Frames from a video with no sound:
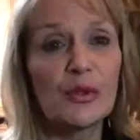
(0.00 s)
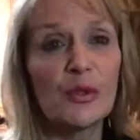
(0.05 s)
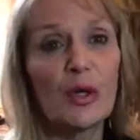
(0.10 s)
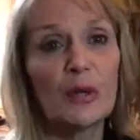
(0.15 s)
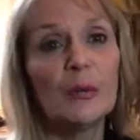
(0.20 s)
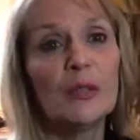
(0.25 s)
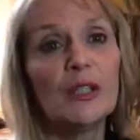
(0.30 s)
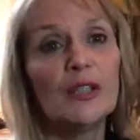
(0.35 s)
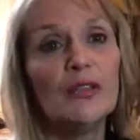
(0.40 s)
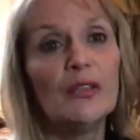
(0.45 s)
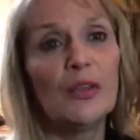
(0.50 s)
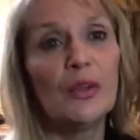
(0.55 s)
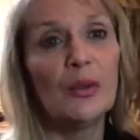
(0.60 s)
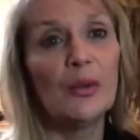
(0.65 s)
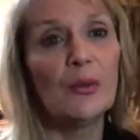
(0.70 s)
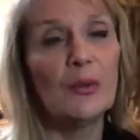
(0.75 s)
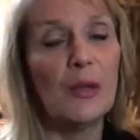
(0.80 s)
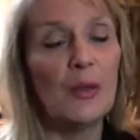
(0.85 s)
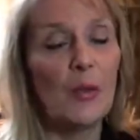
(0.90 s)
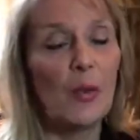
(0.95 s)
we normally
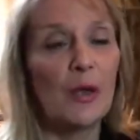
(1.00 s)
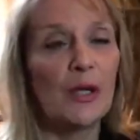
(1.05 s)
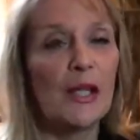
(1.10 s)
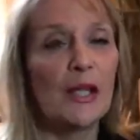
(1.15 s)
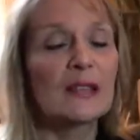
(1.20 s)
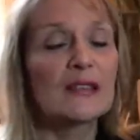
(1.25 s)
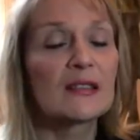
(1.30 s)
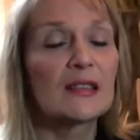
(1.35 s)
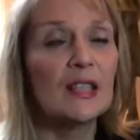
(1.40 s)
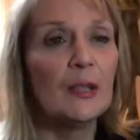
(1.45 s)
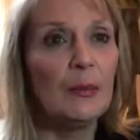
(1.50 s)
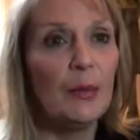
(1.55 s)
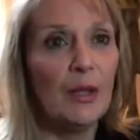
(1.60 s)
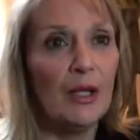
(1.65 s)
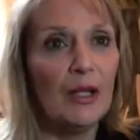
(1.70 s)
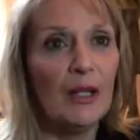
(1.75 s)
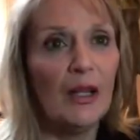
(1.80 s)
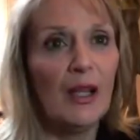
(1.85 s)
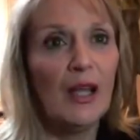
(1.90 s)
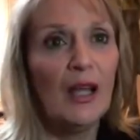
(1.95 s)
do. Maybe we're not
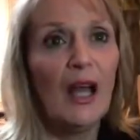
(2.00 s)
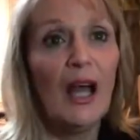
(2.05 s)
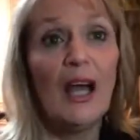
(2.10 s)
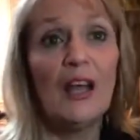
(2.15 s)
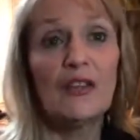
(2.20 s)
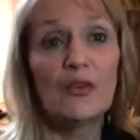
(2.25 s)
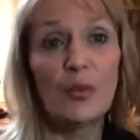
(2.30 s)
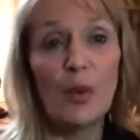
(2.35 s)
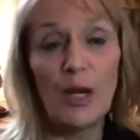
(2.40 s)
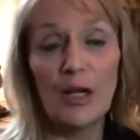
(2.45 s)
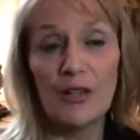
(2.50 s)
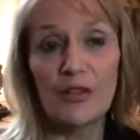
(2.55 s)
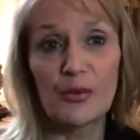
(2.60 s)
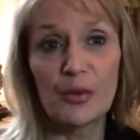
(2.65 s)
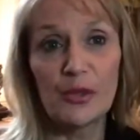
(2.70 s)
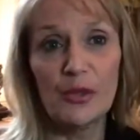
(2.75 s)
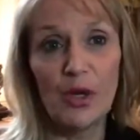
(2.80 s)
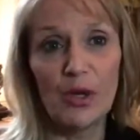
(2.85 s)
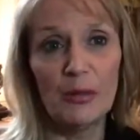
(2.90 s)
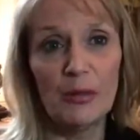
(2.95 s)
sleeping as well as
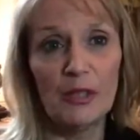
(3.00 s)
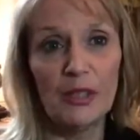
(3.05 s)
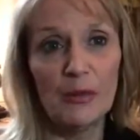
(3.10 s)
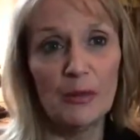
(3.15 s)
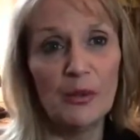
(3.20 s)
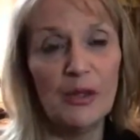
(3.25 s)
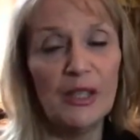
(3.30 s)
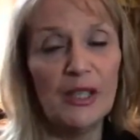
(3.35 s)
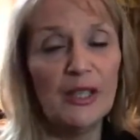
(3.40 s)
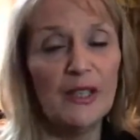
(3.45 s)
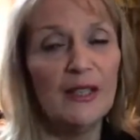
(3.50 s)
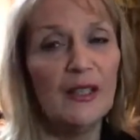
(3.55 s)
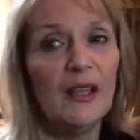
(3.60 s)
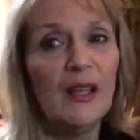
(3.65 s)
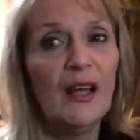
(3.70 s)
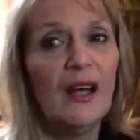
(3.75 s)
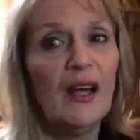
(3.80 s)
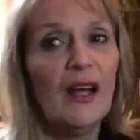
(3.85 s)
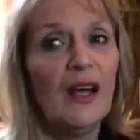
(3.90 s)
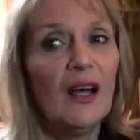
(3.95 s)
we normally would.
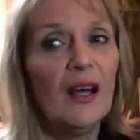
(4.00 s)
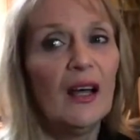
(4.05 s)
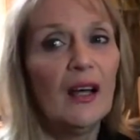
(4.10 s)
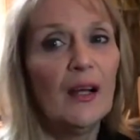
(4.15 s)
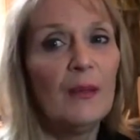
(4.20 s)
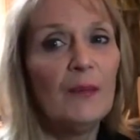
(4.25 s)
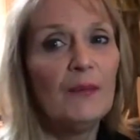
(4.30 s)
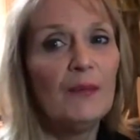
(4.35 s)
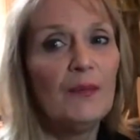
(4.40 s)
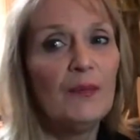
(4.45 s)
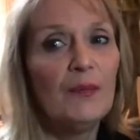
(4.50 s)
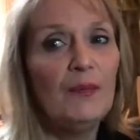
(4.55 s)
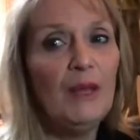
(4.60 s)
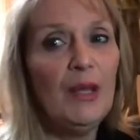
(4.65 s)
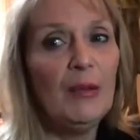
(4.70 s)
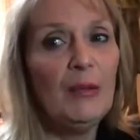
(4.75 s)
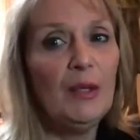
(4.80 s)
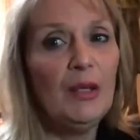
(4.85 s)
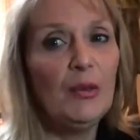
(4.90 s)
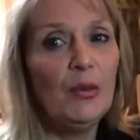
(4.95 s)

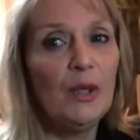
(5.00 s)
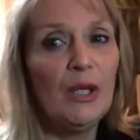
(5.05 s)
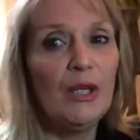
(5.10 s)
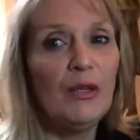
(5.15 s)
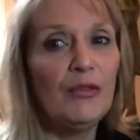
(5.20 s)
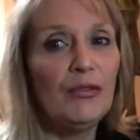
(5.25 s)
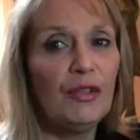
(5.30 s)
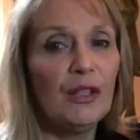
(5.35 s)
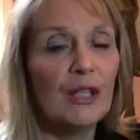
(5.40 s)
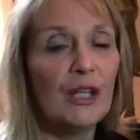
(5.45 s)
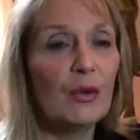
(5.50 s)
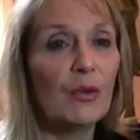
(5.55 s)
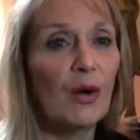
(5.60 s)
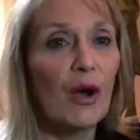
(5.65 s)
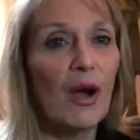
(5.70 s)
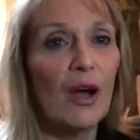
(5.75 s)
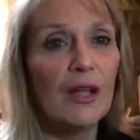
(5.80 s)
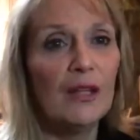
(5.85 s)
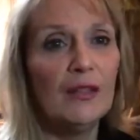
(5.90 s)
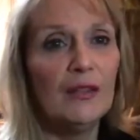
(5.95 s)
Maybe we feel like
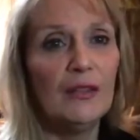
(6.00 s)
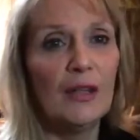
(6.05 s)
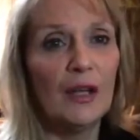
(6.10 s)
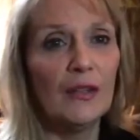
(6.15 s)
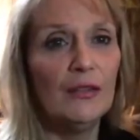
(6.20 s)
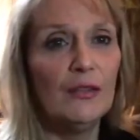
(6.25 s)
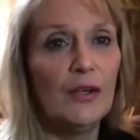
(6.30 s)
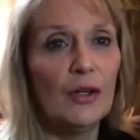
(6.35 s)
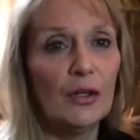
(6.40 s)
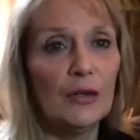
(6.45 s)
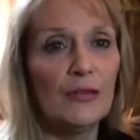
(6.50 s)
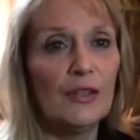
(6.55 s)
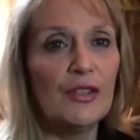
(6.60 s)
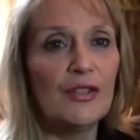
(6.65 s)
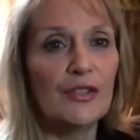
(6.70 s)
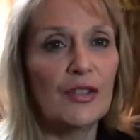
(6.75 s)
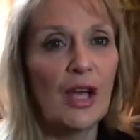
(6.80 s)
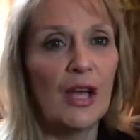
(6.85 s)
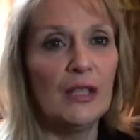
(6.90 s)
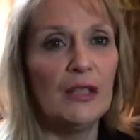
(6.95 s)
we're on a
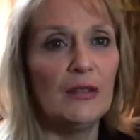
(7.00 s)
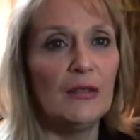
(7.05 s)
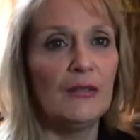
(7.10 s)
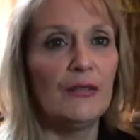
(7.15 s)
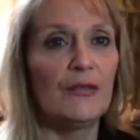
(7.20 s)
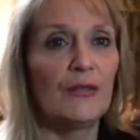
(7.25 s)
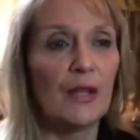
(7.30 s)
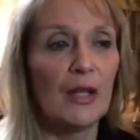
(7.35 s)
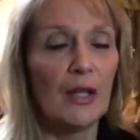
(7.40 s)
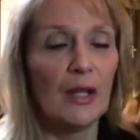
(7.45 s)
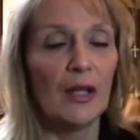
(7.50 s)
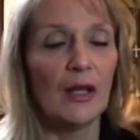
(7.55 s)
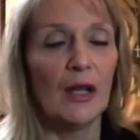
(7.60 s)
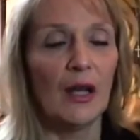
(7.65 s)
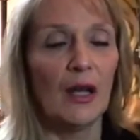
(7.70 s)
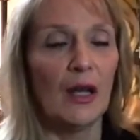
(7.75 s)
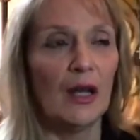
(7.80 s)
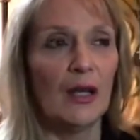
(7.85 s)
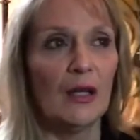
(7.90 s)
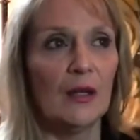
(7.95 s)
nervous kind
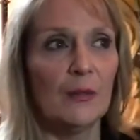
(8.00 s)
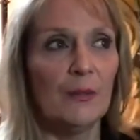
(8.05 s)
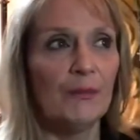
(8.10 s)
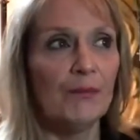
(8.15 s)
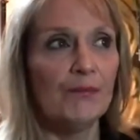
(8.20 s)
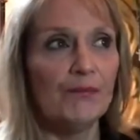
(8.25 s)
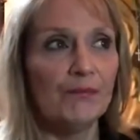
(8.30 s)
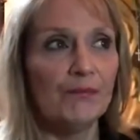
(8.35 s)
of